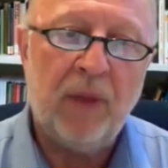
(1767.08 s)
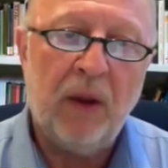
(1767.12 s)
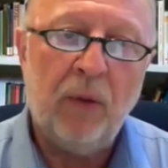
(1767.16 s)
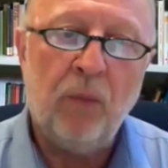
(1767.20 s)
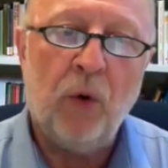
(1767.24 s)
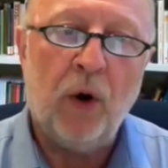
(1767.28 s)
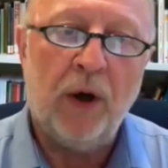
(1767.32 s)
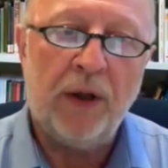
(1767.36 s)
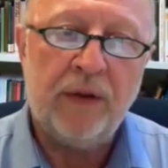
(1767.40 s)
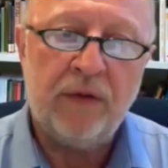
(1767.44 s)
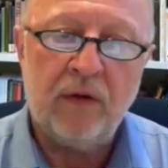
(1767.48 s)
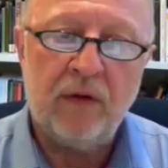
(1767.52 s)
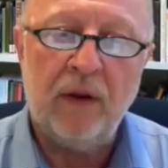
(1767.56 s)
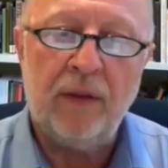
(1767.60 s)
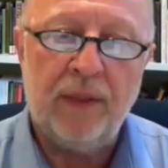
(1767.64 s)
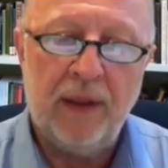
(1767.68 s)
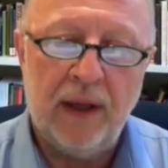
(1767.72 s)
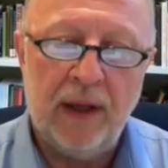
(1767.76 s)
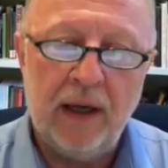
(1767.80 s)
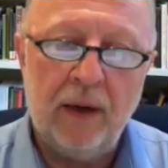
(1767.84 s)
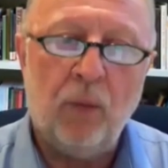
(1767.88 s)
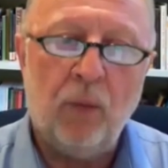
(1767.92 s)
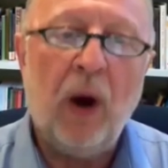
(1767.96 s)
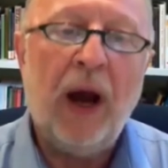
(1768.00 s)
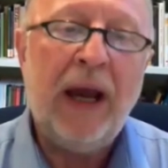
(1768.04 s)

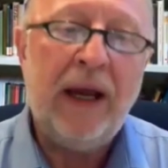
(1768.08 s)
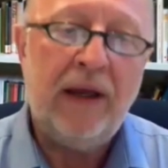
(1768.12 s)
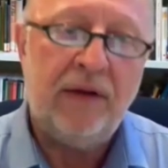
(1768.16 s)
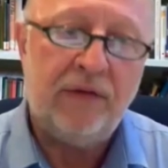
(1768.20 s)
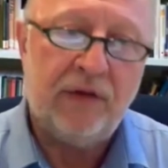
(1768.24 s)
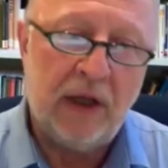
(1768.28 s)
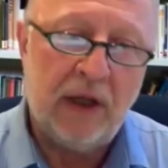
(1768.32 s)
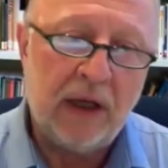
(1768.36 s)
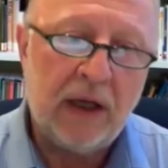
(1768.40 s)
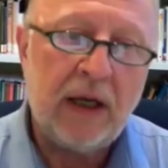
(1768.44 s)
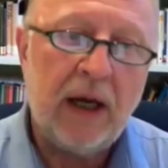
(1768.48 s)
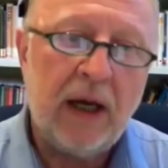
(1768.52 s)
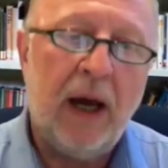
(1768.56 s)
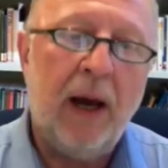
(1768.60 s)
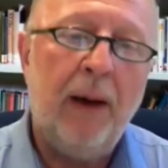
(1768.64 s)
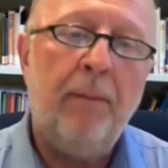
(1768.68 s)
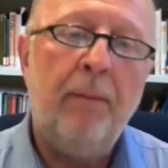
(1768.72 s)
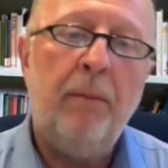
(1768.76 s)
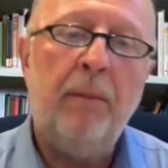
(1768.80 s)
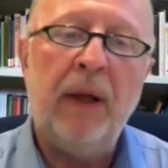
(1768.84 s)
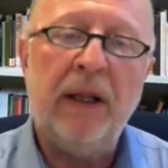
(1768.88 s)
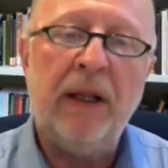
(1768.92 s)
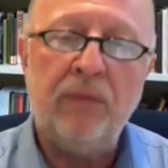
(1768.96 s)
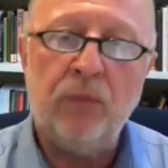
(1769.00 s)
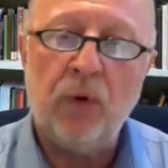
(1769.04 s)
why they
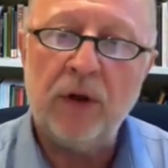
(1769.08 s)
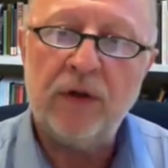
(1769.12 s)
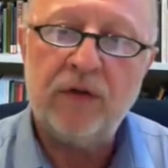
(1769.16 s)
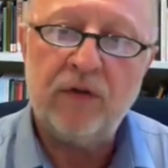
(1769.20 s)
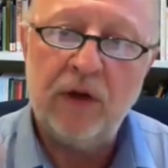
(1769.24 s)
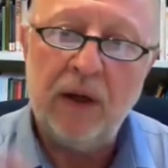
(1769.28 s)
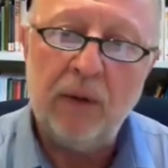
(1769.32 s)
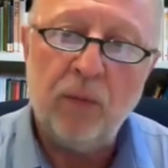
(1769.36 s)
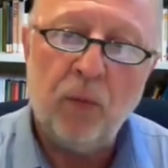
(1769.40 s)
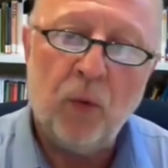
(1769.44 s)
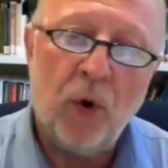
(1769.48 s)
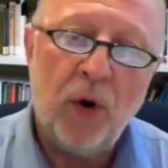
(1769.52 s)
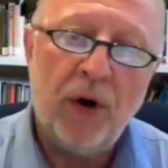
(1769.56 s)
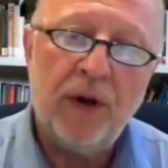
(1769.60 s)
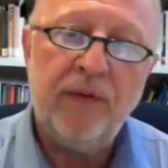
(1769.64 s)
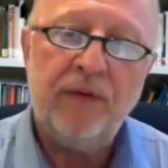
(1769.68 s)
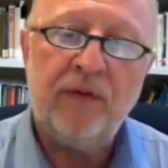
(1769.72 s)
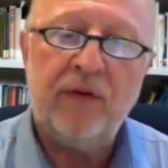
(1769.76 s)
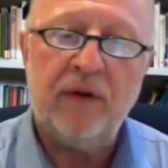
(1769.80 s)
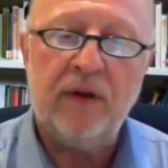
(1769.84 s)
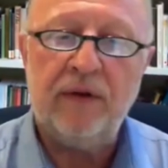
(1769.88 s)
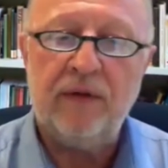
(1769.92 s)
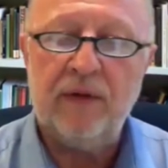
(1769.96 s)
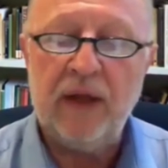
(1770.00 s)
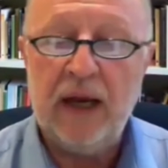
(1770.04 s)
come and what they
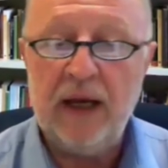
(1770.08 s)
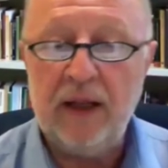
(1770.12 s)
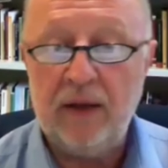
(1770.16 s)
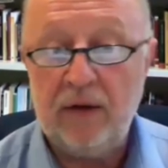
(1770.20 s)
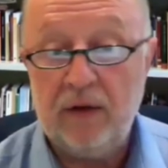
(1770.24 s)
want, and